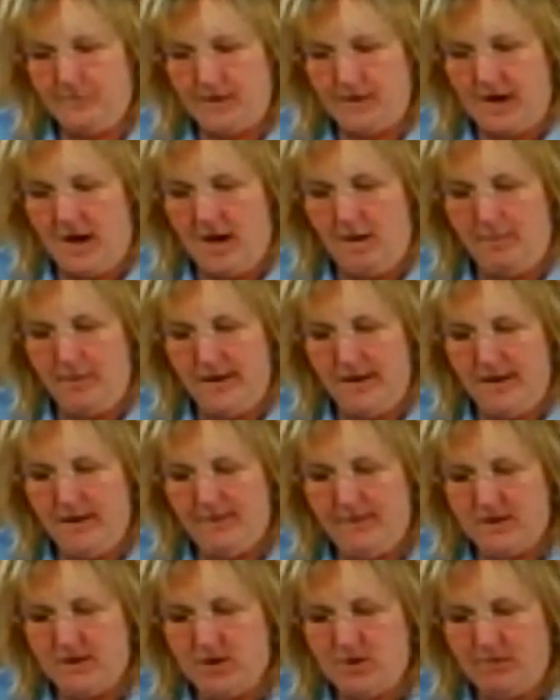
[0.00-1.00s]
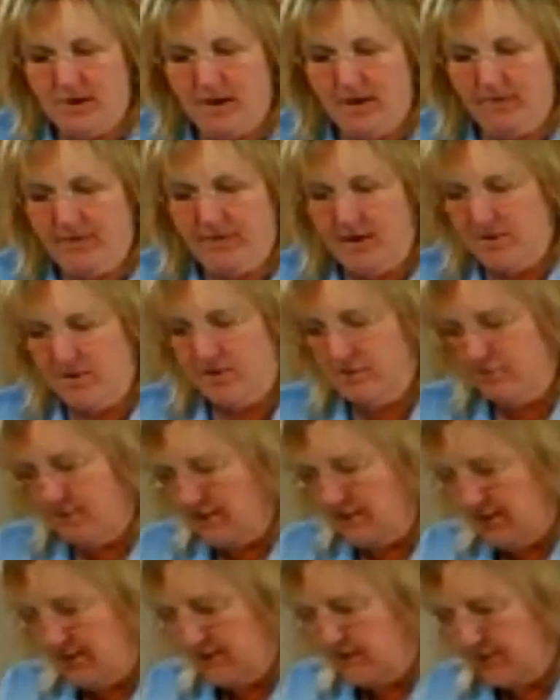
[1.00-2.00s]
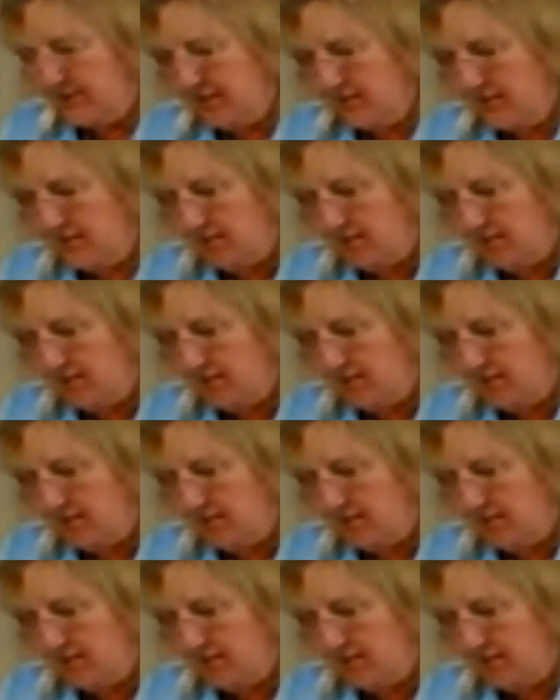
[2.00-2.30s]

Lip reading: how many of us are out there doing this.